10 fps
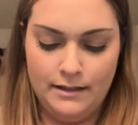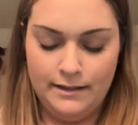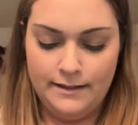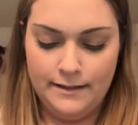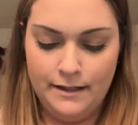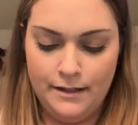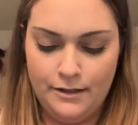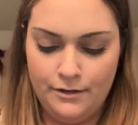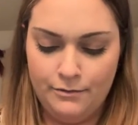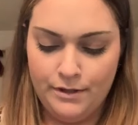Let's see
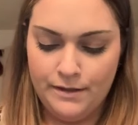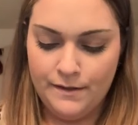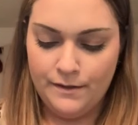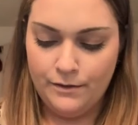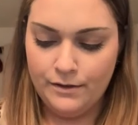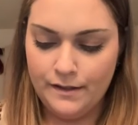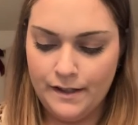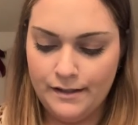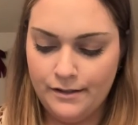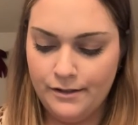here what this looks
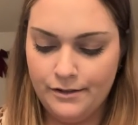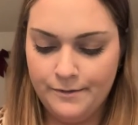like.